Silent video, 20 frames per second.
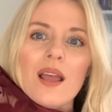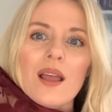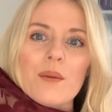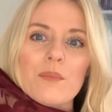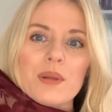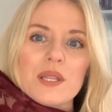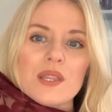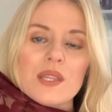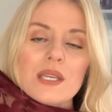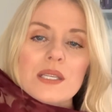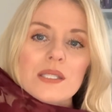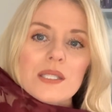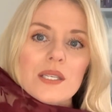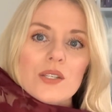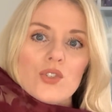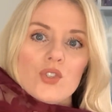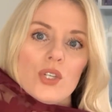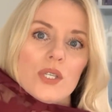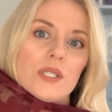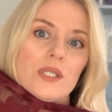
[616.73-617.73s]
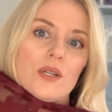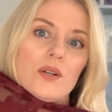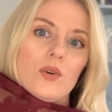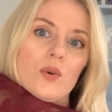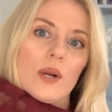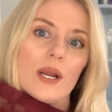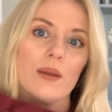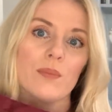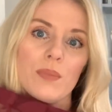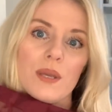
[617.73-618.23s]
But this is just a
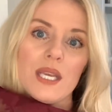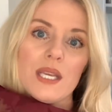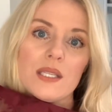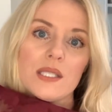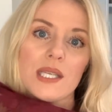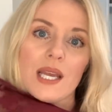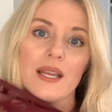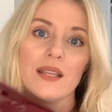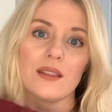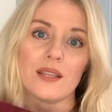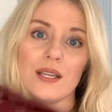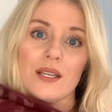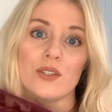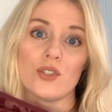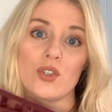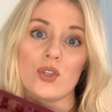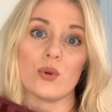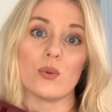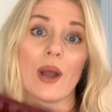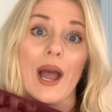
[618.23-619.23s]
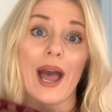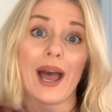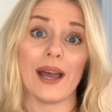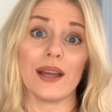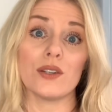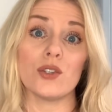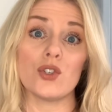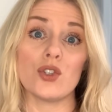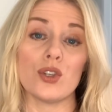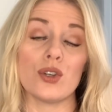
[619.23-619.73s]
great piece, I think, to
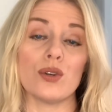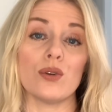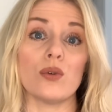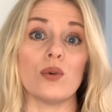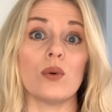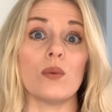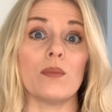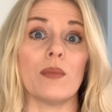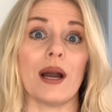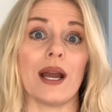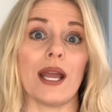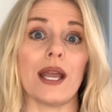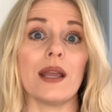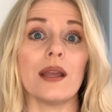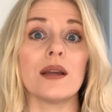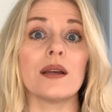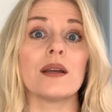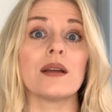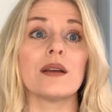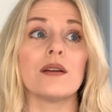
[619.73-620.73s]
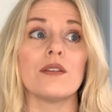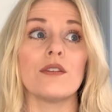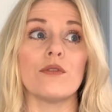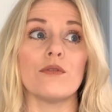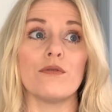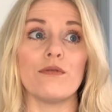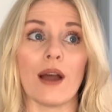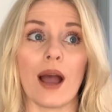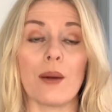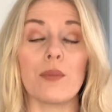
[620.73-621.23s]
add to my
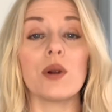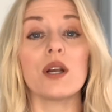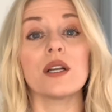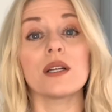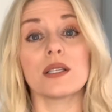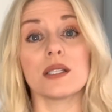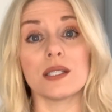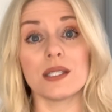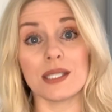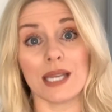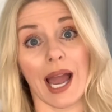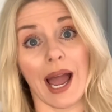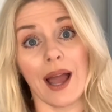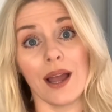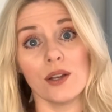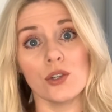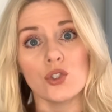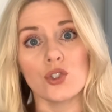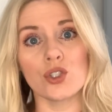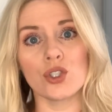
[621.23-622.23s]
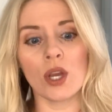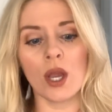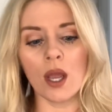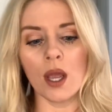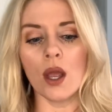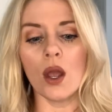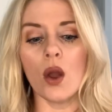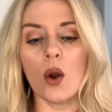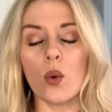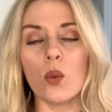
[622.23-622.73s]
fabric stash,
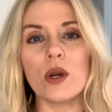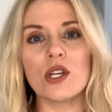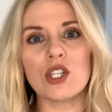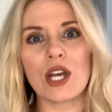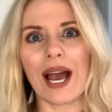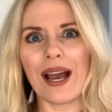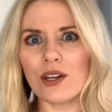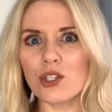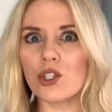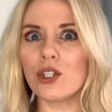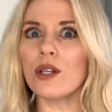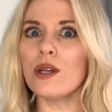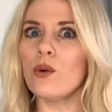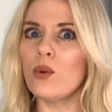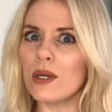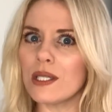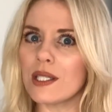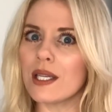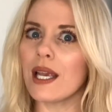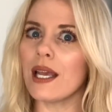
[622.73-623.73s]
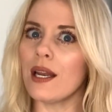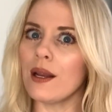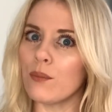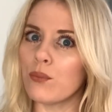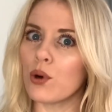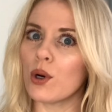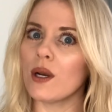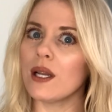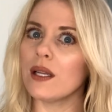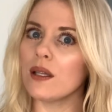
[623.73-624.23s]
which actually was getting
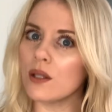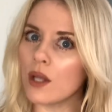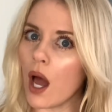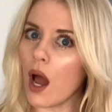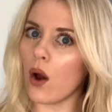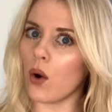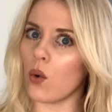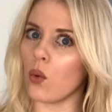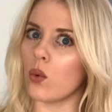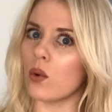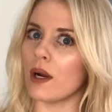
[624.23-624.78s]
pretty low.